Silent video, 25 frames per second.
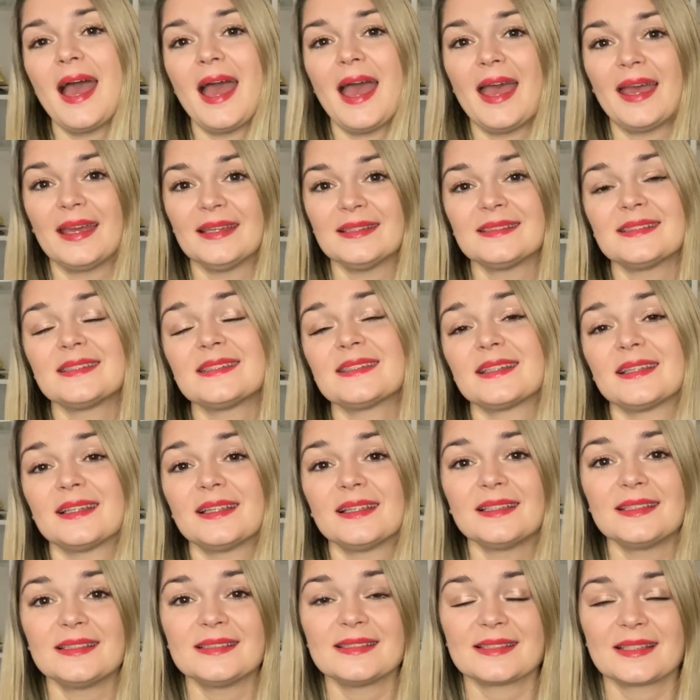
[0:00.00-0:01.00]
And
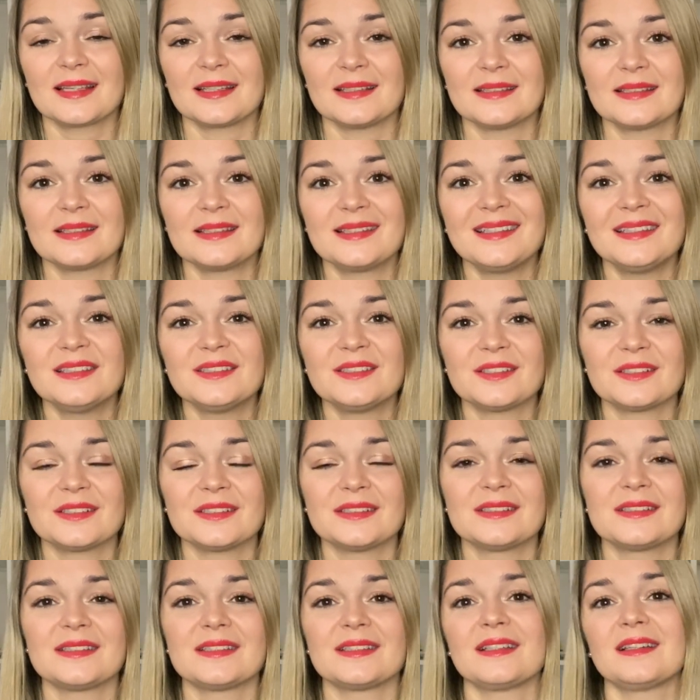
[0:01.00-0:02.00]
it's
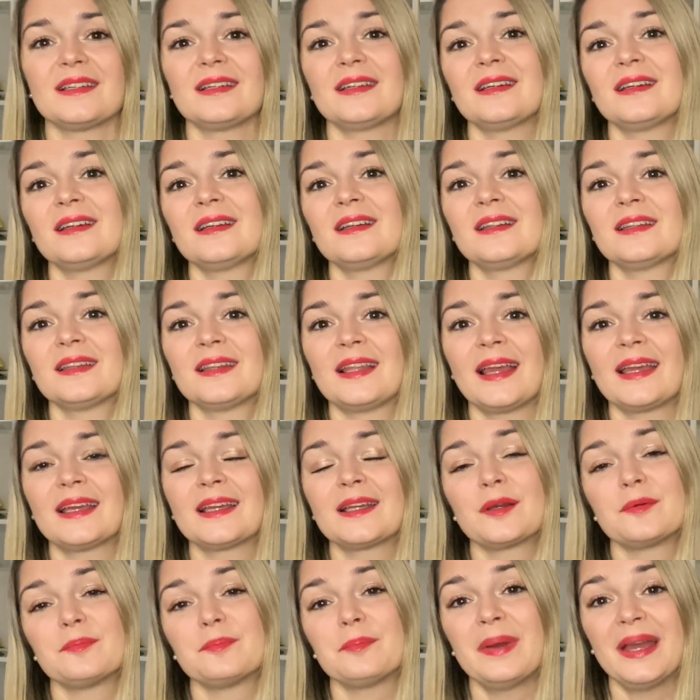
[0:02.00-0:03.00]
considered
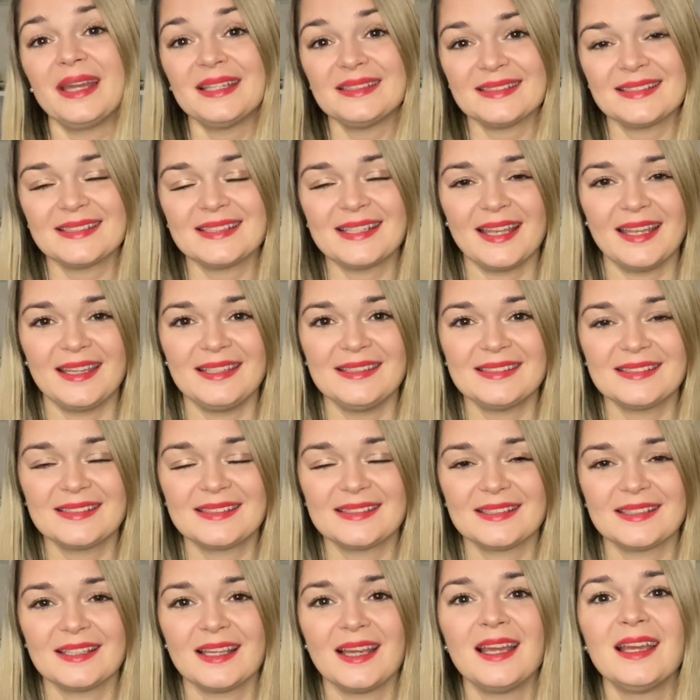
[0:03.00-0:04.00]
like a bad
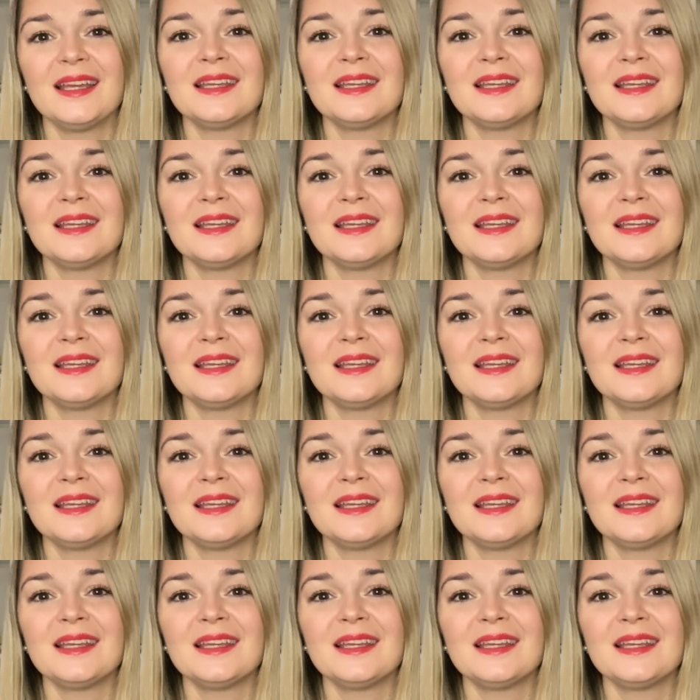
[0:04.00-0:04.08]
taste